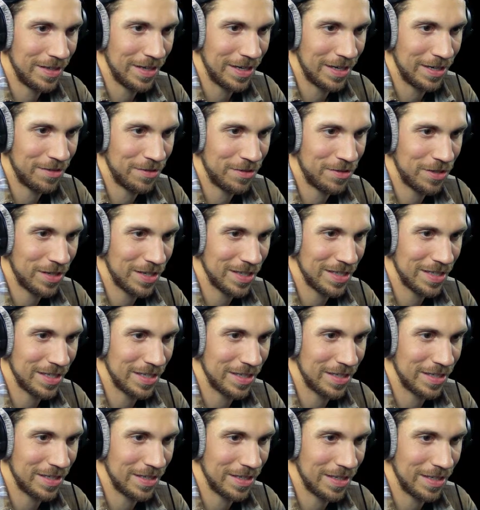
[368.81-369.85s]
I don't trust
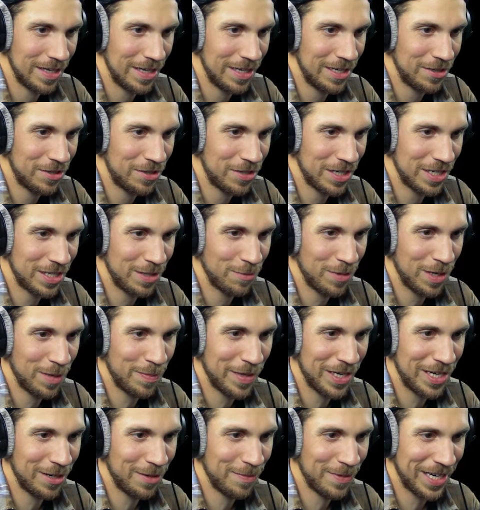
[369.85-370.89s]
it. I don't trust it one
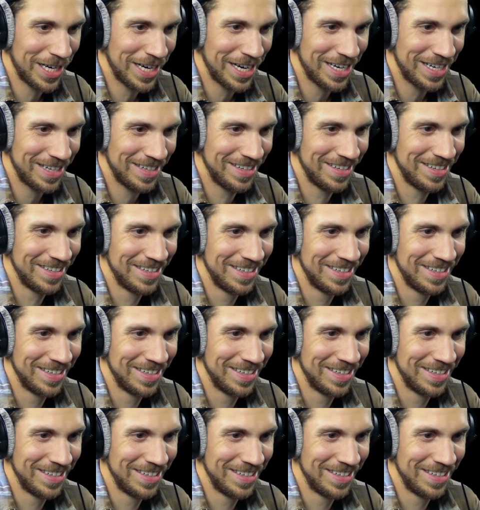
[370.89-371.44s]
bit. Oh, my God.